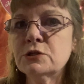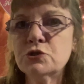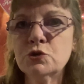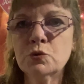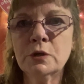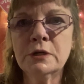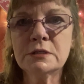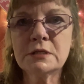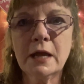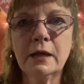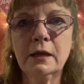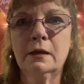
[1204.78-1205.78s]
do a
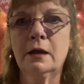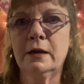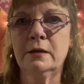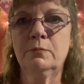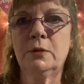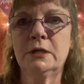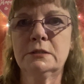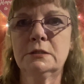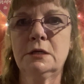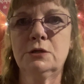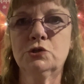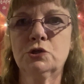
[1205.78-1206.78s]
second guided
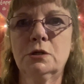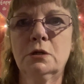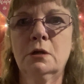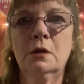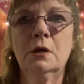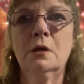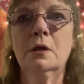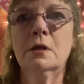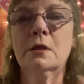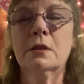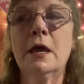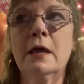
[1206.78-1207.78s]
meditation,
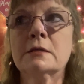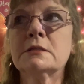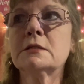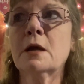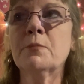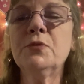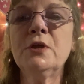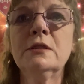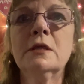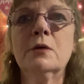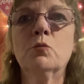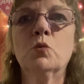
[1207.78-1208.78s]
something
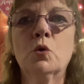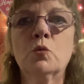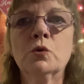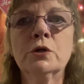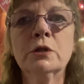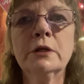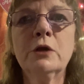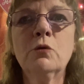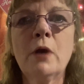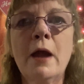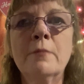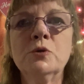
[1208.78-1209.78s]
that will really
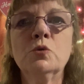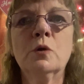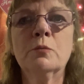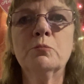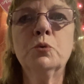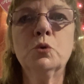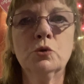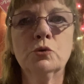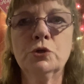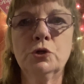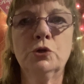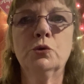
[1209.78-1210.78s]
grab you and pull
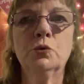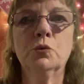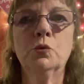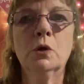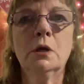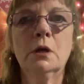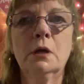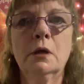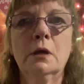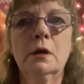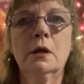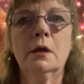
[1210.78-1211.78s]
you
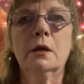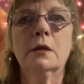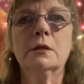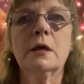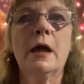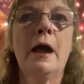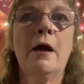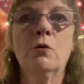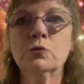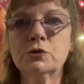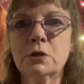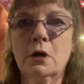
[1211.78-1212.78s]

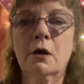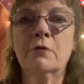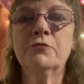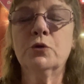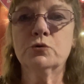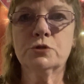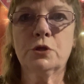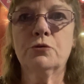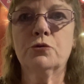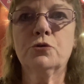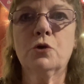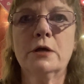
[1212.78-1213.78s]
out of those other
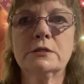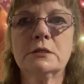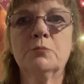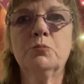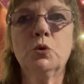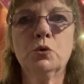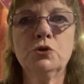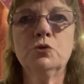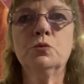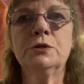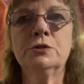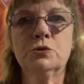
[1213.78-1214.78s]
thoughts and pull you
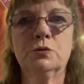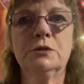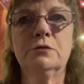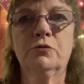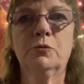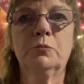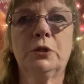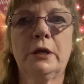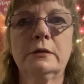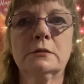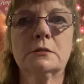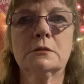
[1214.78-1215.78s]
into a different
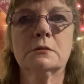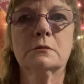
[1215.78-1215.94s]
place.